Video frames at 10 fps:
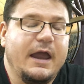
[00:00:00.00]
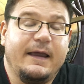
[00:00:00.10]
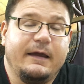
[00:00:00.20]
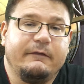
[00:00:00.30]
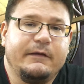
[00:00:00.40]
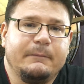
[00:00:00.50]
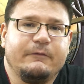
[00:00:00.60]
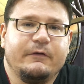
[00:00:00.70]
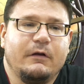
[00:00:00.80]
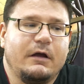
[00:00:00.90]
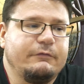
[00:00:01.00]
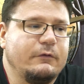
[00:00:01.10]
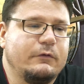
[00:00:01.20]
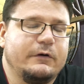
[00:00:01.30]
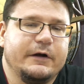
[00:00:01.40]
and 10% off
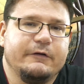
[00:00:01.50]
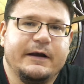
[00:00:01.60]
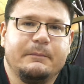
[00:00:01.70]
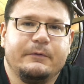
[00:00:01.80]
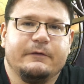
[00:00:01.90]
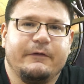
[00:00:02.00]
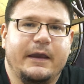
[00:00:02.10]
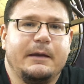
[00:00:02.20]
on graded books